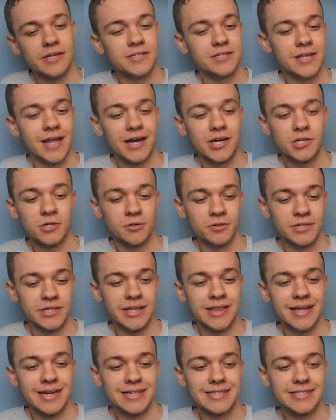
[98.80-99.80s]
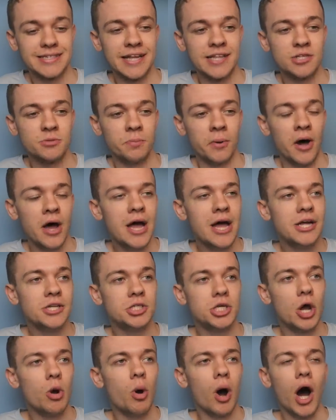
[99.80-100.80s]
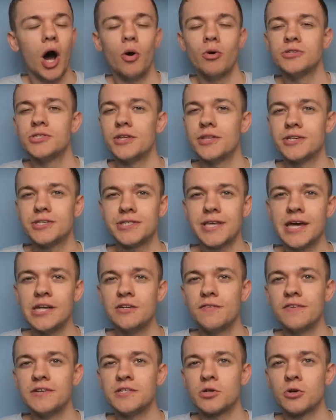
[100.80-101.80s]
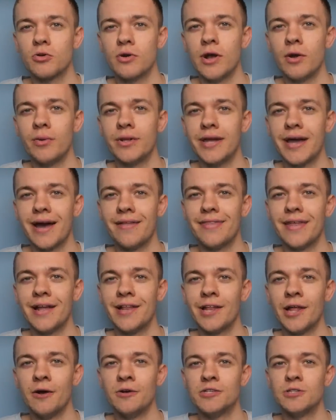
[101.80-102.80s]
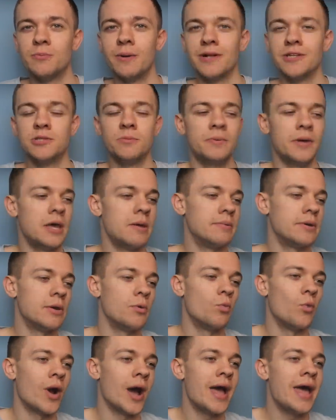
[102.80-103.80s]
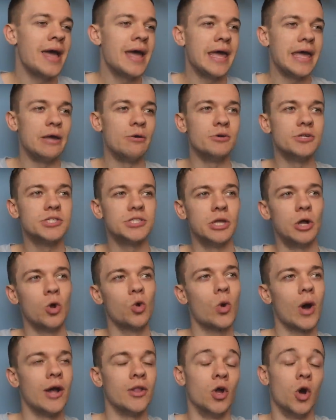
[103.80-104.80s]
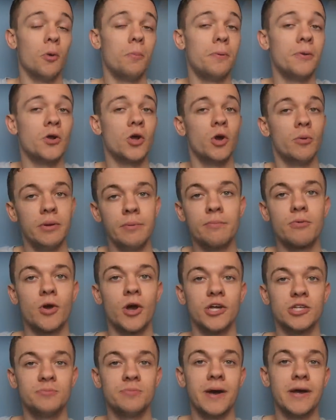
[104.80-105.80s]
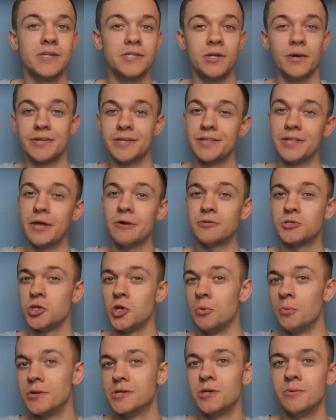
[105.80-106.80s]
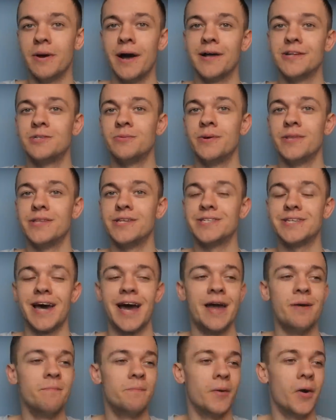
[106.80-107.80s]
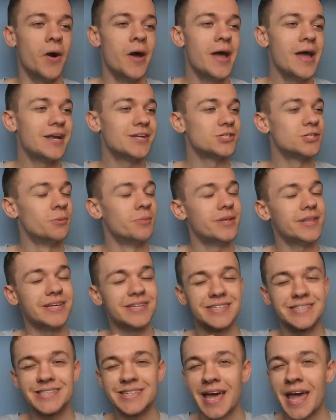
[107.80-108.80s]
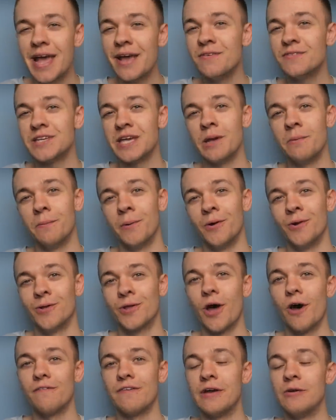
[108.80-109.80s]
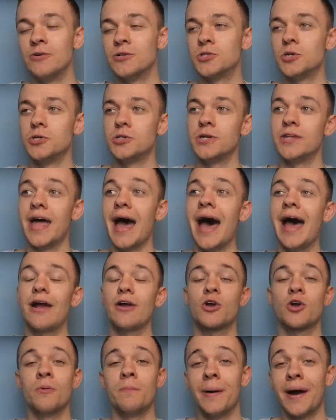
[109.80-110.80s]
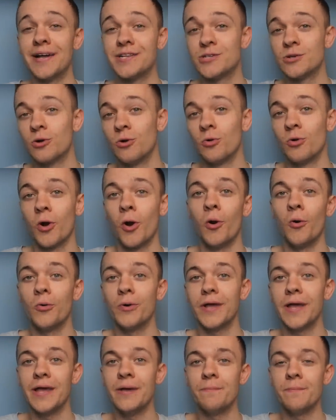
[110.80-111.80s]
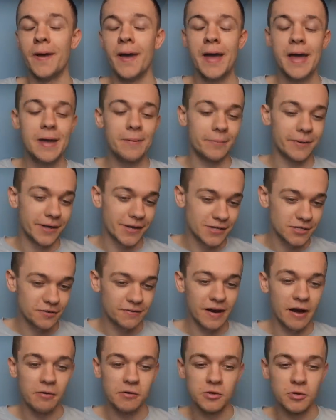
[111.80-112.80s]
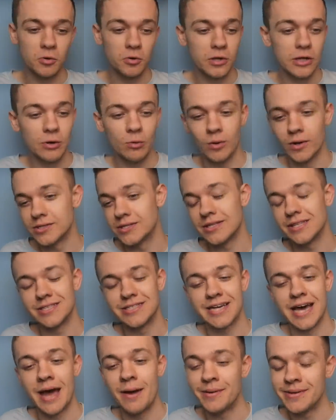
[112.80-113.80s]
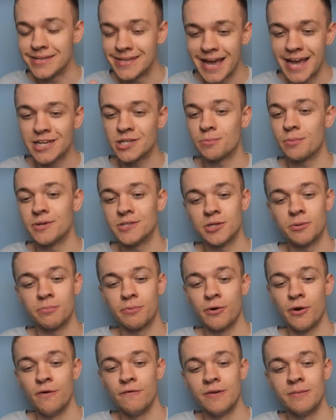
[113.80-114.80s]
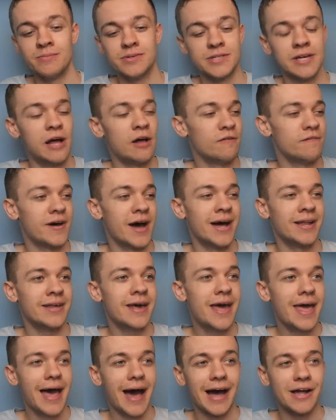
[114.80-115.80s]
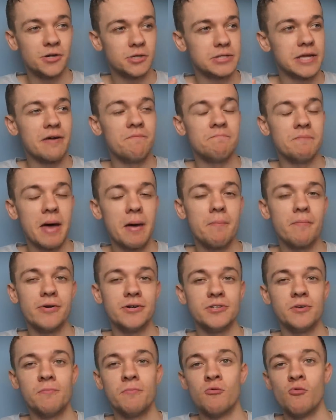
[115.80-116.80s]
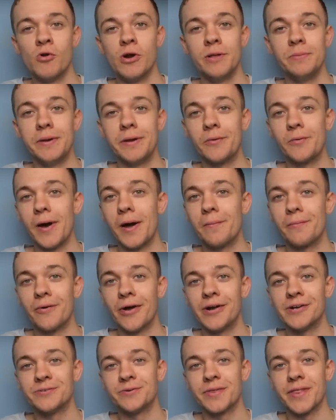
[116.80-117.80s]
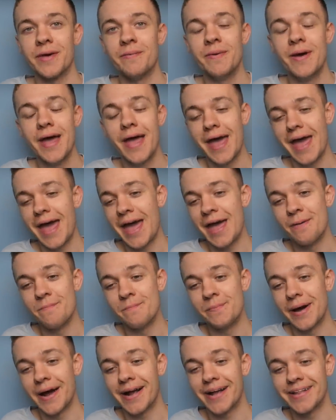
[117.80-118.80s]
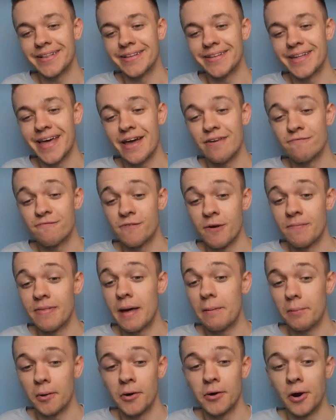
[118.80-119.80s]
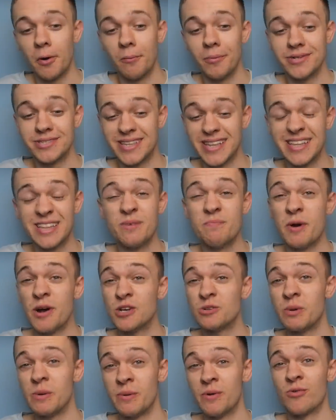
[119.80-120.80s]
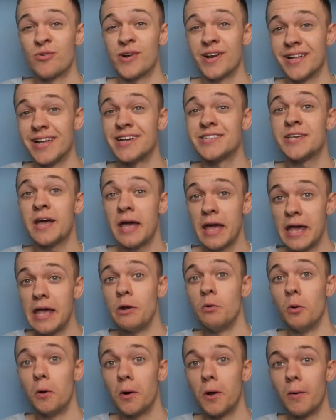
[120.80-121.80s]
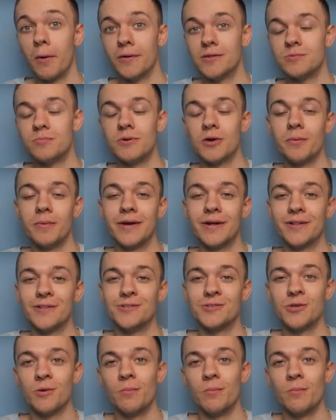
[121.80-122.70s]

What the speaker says: internationals in that sense. But Joe Hart was at the stage of his career when he had that loan spell to Birmingham where he was still quite an up-and-coming prospect. You know, I didn't know too much about him at the time, but some of the saves he pulled off, he was such an acrobat goalkeeper because of how young he was at the time and desperate to prove himself, and I just have memories of really being quite impressed with him back in the day. And from that point onwards, I think that most people realised he will go on to become England's